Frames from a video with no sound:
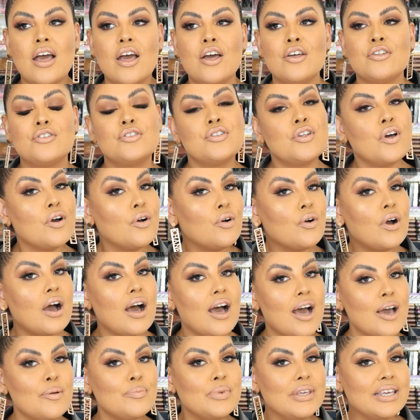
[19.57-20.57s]
So
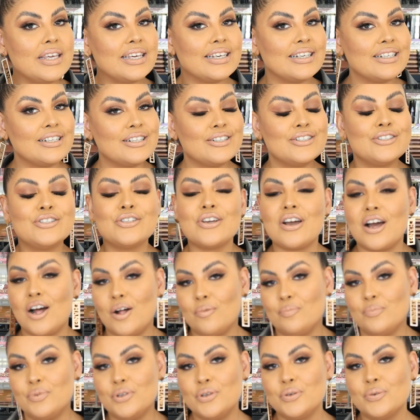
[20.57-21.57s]
I'm here to
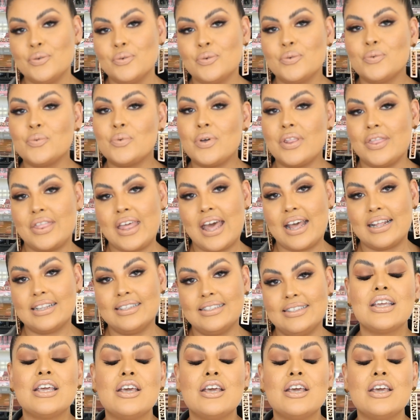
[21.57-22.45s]
help you with that.